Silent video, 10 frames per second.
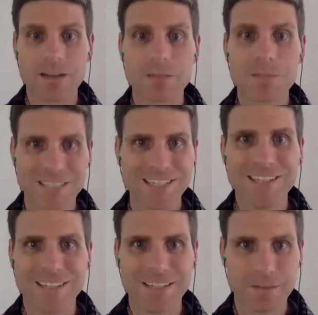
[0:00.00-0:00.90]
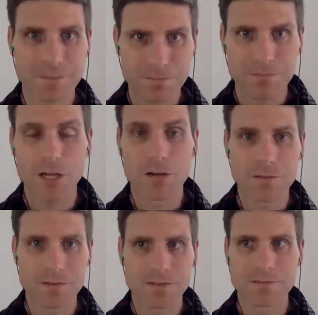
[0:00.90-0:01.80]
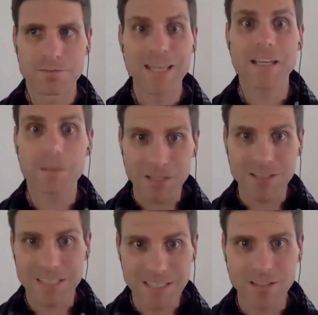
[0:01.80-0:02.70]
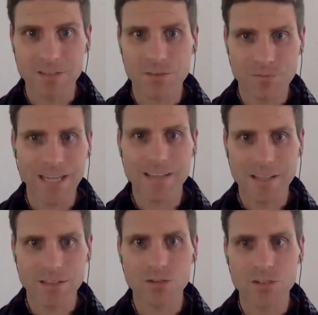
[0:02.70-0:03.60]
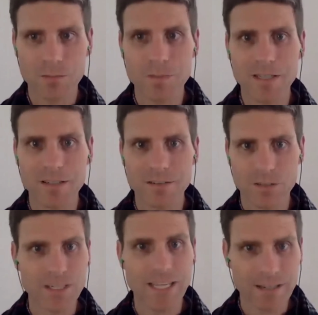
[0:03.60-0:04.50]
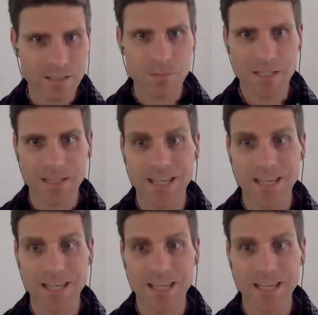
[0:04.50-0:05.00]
particularly, you know, making a big deal of the fact that you're going to be learning how to speak,